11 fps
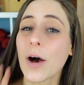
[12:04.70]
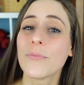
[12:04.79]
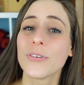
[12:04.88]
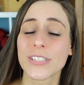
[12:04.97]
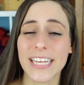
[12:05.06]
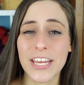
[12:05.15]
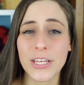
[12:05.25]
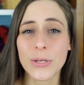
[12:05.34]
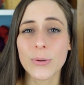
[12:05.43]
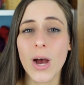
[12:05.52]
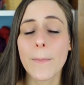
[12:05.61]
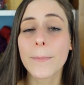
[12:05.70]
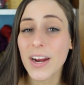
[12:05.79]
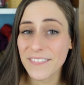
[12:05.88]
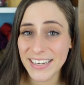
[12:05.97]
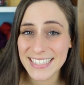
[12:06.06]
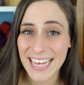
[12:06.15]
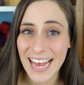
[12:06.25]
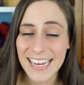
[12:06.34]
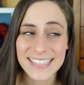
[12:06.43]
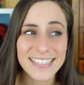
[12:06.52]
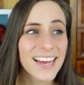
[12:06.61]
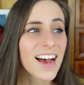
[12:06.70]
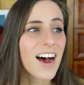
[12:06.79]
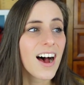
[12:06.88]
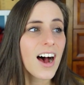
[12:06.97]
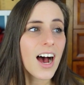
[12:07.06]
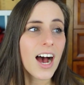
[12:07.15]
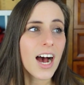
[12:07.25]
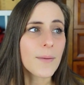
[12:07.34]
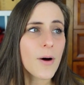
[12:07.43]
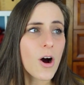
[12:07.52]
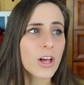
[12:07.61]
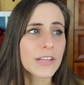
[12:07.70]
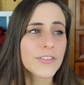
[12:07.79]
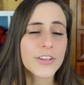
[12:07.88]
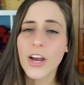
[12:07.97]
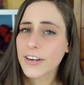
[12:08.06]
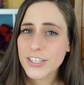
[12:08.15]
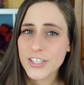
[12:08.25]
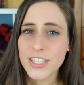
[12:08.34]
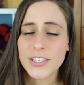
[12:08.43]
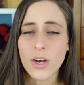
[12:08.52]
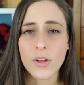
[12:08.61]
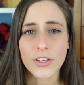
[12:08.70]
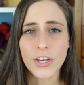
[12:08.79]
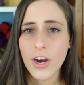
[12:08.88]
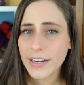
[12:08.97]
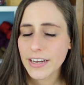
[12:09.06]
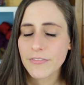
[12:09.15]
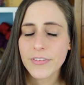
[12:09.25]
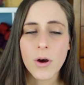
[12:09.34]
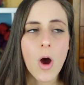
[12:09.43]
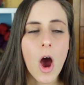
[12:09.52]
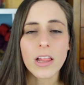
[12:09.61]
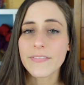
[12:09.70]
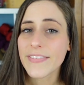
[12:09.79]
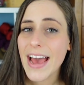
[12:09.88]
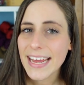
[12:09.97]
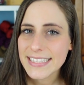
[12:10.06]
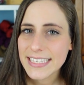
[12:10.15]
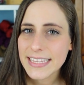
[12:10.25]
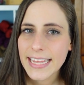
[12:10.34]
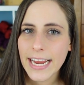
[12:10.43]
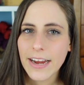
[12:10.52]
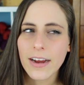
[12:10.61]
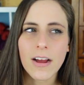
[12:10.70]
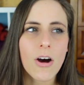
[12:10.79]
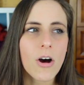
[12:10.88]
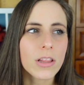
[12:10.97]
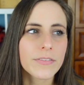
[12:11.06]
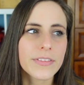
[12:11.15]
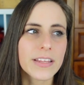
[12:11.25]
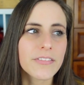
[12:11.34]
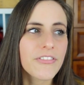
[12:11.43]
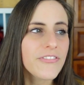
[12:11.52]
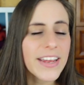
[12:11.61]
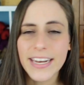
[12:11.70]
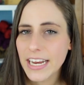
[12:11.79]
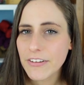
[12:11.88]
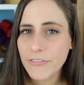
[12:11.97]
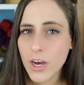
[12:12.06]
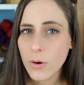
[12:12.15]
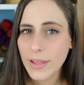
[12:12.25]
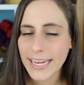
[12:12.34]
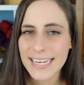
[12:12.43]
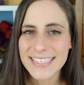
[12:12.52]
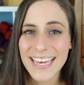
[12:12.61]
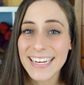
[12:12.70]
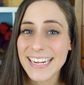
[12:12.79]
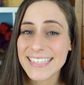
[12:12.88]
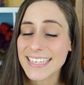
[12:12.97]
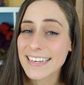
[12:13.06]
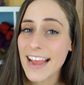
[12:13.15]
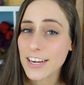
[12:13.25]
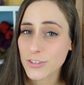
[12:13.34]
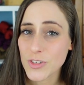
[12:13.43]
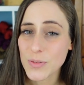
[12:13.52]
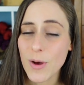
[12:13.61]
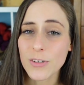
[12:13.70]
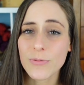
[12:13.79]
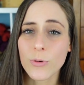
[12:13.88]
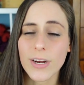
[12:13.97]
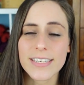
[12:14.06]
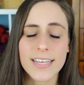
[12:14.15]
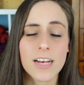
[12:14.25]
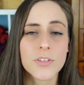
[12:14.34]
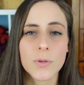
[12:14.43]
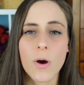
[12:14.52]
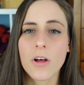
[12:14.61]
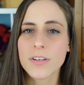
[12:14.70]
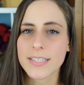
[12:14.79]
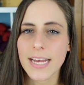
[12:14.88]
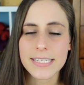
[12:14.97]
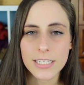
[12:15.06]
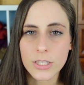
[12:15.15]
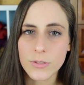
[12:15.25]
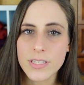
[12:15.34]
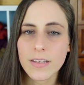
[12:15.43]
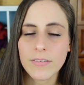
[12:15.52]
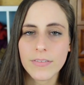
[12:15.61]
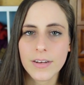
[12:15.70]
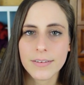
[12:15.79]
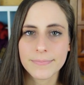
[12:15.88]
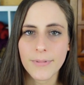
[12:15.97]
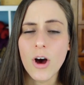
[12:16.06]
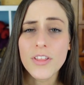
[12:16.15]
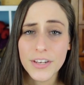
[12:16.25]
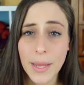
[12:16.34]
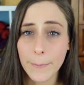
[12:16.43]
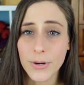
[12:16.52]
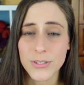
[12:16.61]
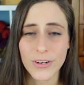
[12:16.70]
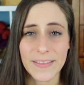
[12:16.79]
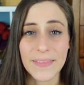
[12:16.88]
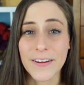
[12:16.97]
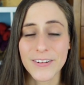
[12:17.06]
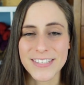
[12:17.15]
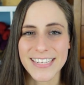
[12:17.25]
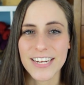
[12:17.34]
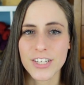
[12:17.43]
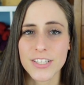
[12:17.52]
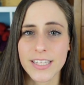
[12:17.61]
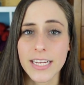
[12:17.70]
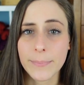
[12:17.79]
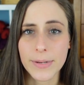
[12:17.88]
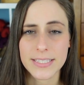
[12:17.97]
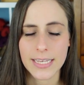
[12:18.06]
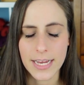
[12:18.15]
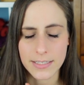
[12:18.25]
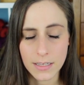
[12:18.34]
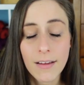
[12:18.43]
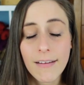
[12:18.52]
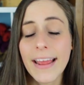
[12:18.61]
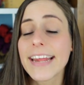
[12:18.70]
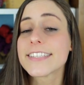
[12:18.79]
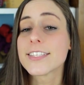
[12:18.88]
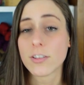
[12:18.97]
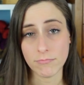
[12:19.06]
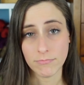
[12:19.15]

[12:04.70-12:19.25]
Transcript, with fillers: helpful to get you a perfect size. Um, all of the yardages, all the yarn info, all of that is in there, all of the fit info. Like I said, it's a extra small to 4XL, so all the size inclusive, all the numbers are in there. It's not just like bust size, it's